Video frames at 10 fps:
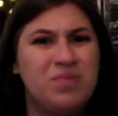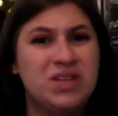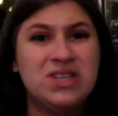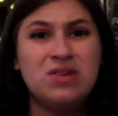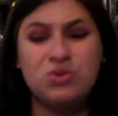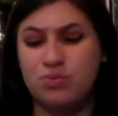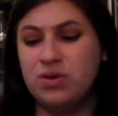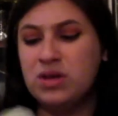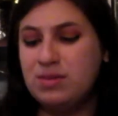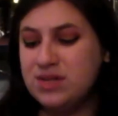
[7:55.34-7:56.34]
It sounds
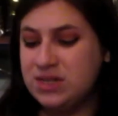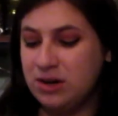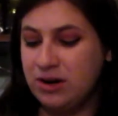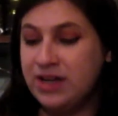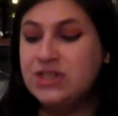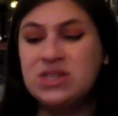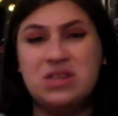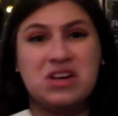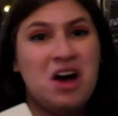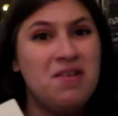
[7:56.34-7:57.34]
really mysterious.
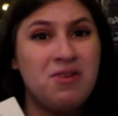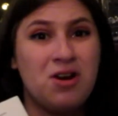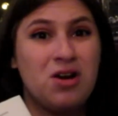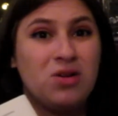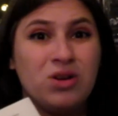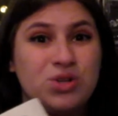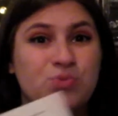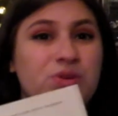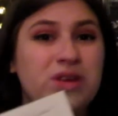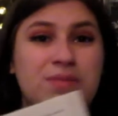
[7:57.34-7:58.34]
The cover looks
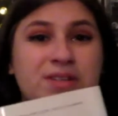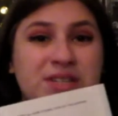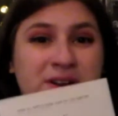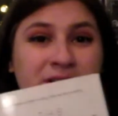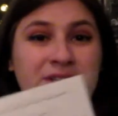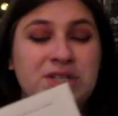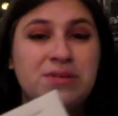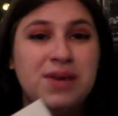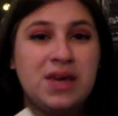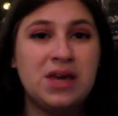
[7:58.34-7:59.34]
really mysterious
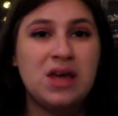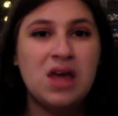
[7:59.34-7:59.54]
to me.